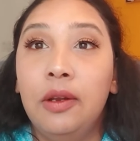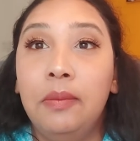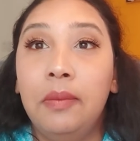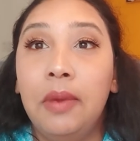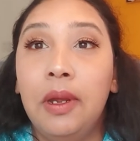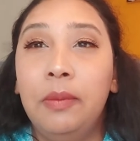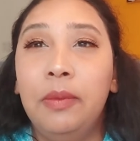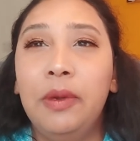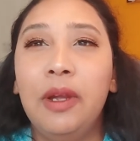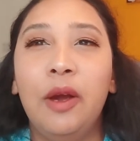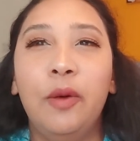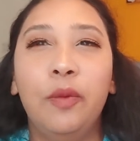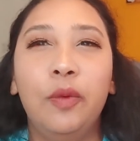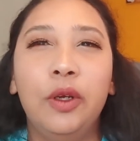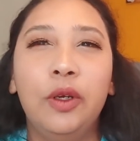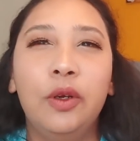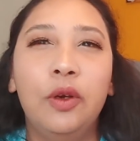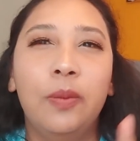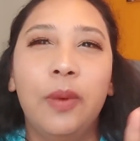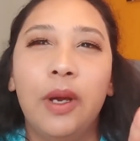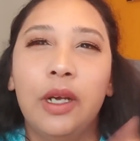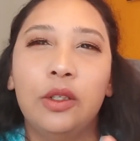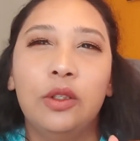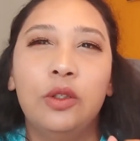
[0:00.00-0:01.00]
maybe I will go
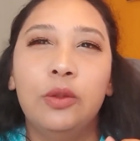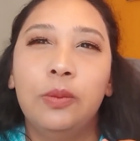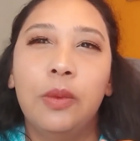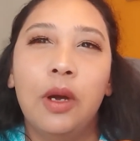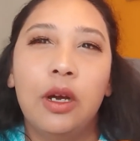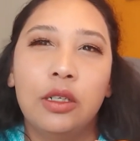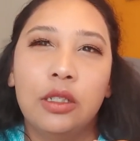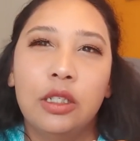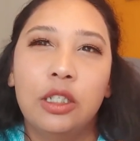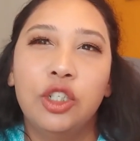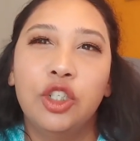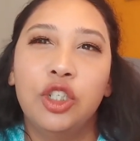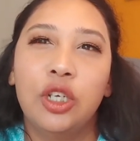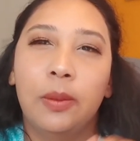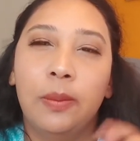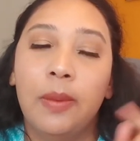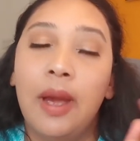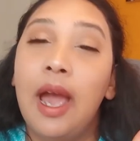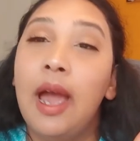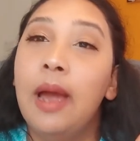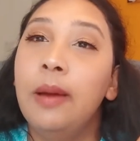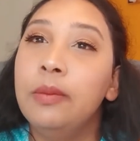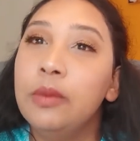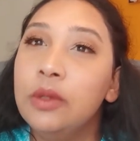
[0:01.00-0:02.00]
back to BoxyCharm.
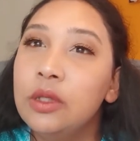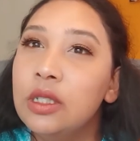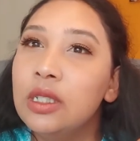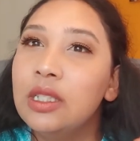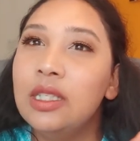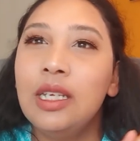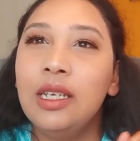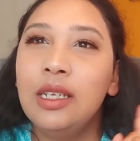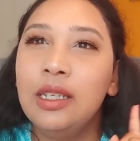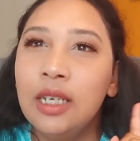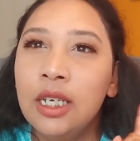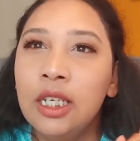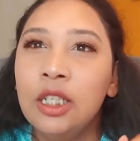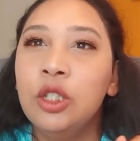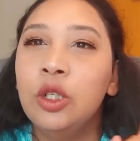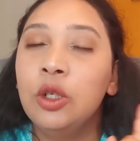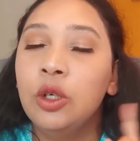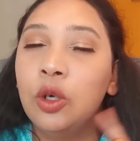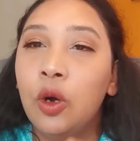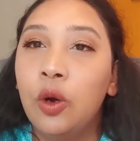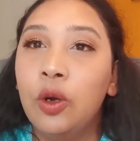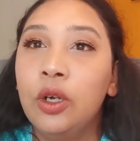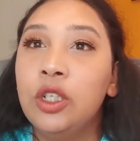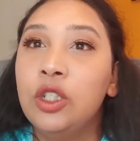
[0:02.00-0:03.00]
I'm thinking to
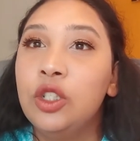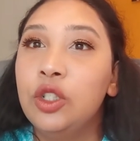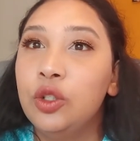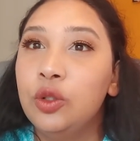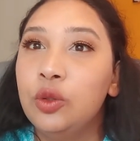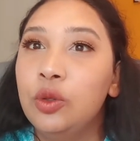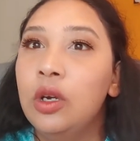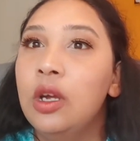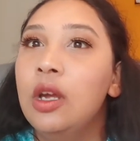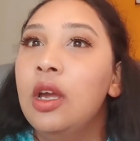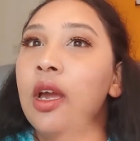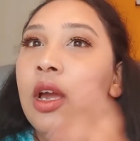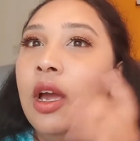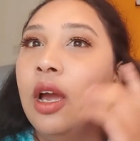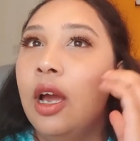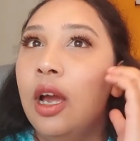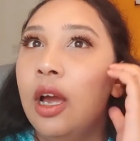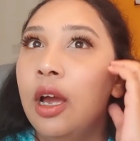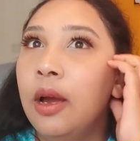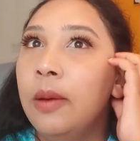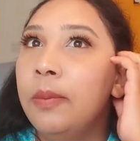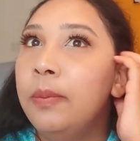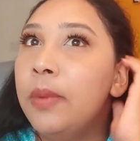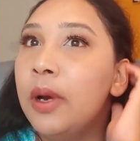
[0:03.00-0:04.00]
going to
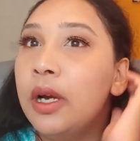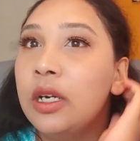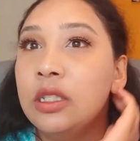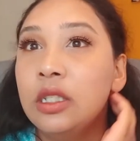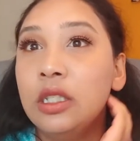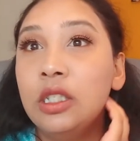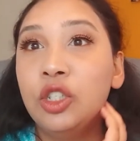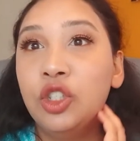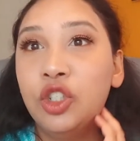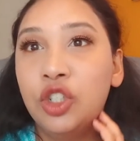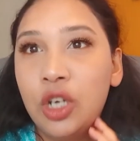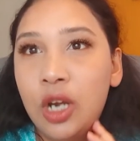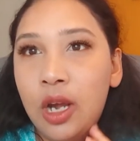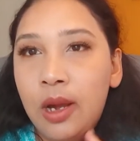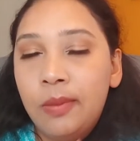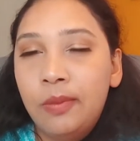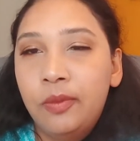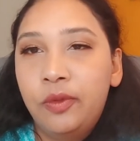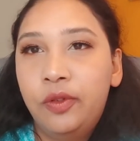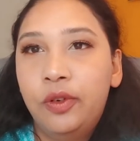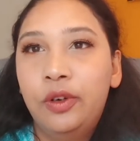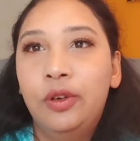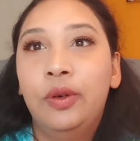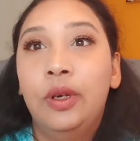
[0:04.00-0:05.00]
BoxyCharm
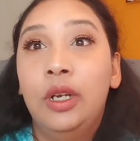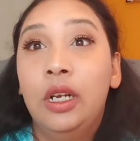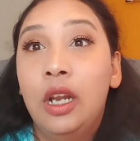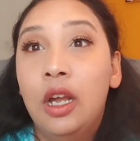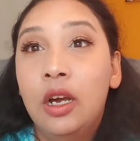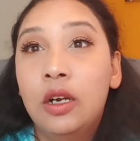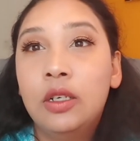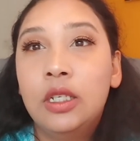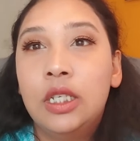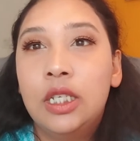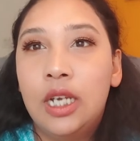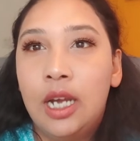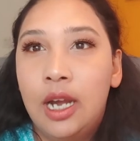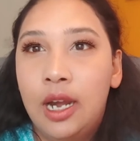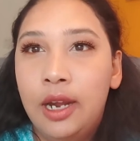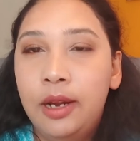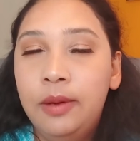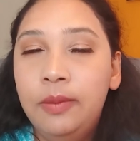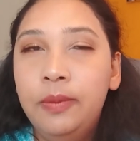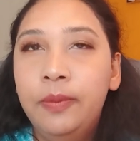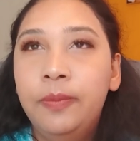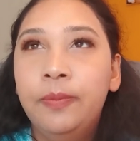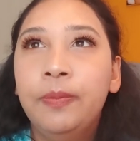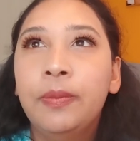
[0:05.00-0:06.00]
for a long time.
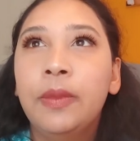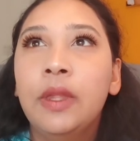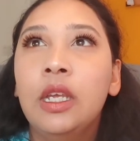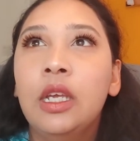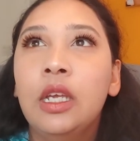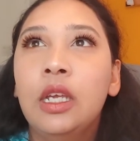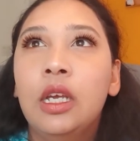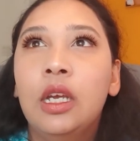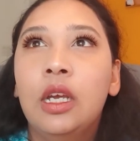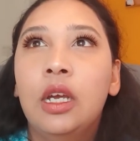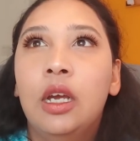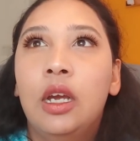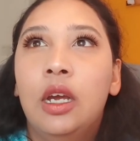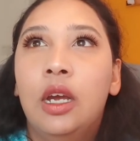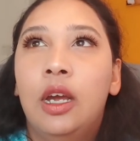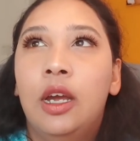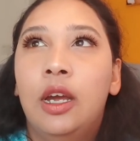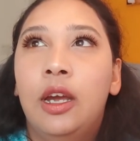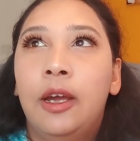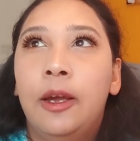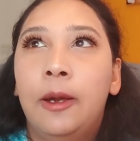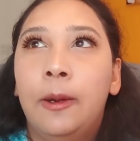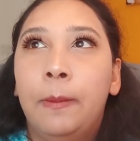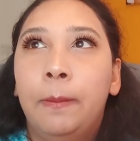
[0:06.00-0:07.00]

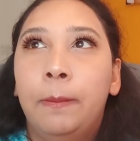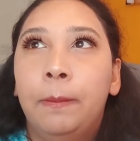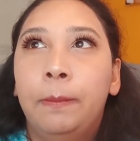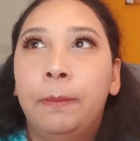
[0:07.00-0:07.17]
I